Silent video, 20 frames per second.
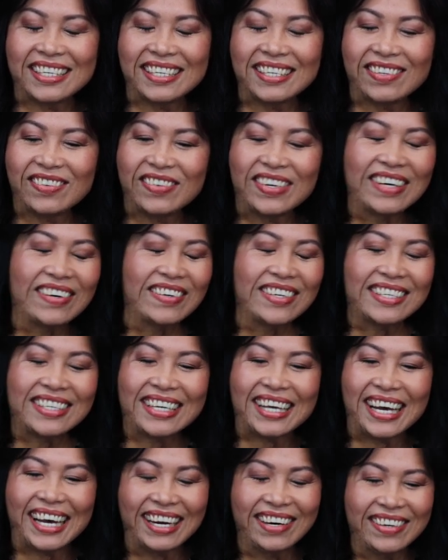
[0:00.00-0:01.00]
well,
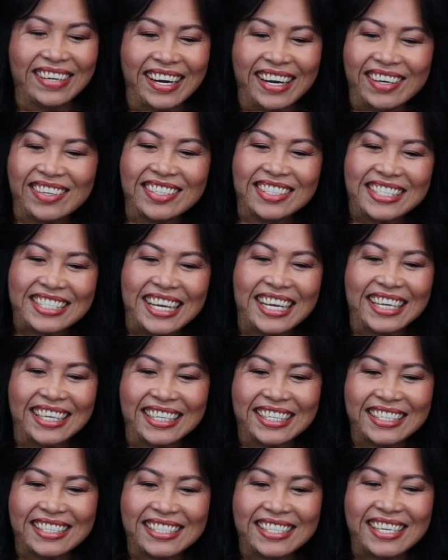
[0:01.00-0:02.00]
I don't know how to say
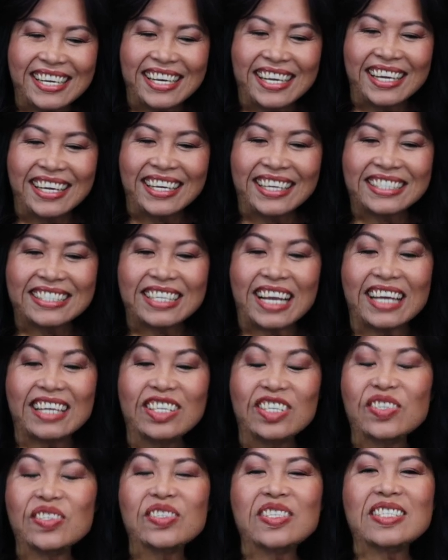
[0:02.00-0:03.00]
this. I
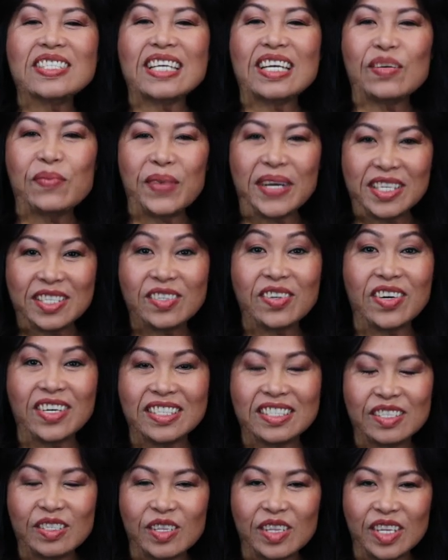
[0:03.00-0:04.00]
used to say my
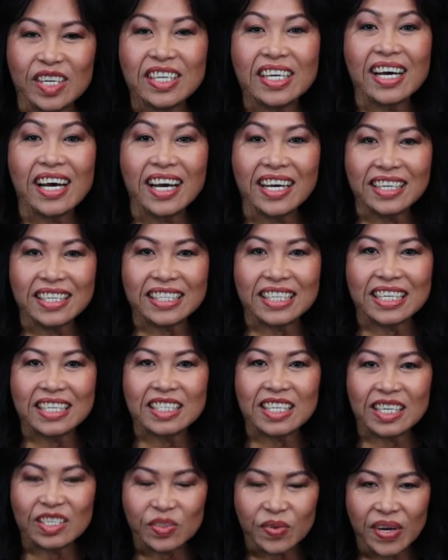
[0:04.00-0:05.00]
scars look ugly.
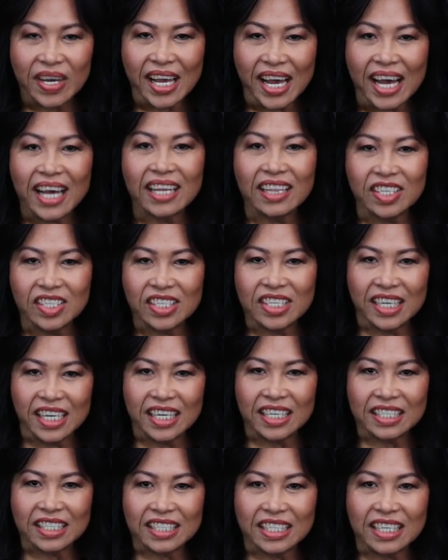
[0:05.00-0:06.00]
That's why I look
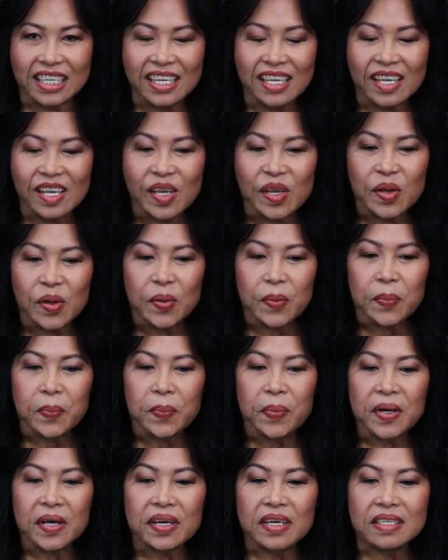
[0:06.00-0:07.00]
ugly.
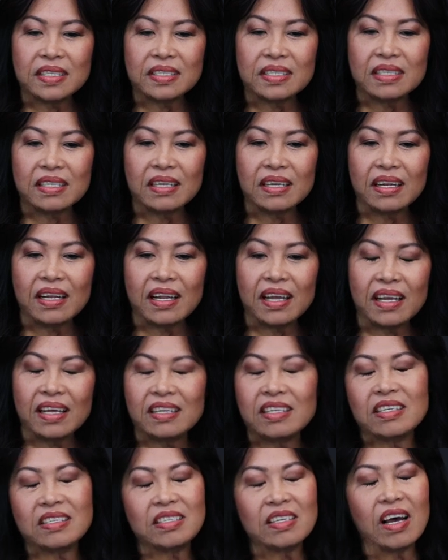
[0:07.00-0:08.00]
But
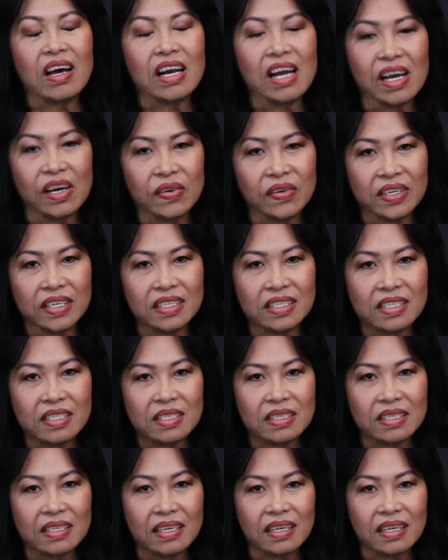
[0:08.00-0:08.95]
it is not how it is.